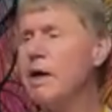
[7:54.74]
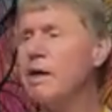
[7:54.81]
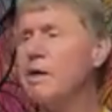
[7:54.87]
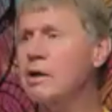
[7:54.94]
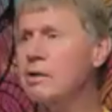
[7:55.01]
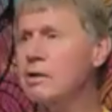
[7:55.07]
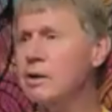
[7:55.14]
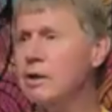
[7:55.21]

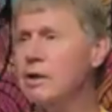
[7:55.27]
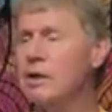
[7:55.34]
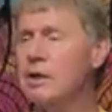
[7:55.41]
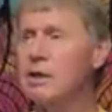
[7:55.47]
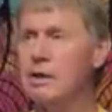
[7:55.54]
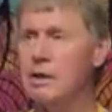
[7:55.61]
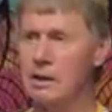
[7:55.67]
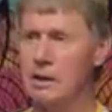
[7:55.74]
background
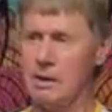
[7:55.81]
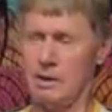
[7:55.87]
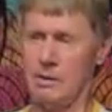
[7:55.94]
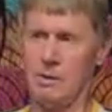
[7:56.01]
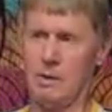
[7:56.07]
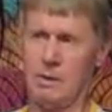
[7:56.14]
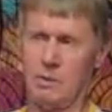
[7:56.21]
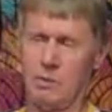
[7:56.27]
uh,
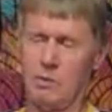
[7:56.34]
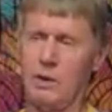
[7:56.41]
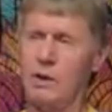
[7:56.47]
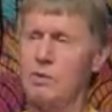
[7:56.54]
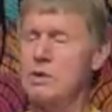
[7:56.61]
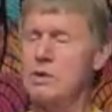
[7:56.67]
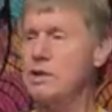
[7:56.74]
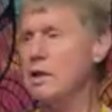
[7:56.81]

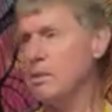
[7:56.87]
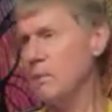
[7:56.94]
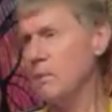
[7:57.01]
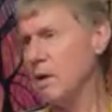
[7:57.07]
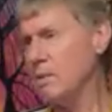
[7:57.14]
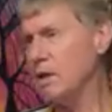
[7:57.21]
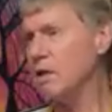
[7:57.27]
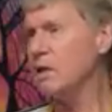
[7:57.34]
what I would say,
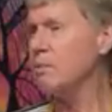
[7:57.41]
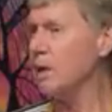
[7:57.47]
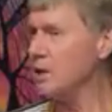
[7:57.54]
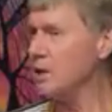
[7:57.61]
maybe in the